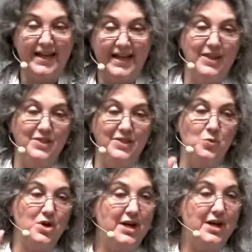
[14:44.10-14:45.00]
And the
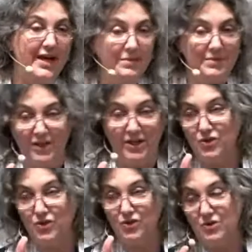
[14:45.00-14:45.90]
word emet,
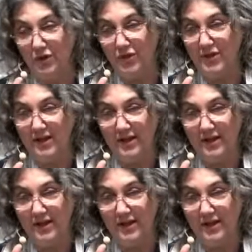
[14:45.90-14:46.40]
truth,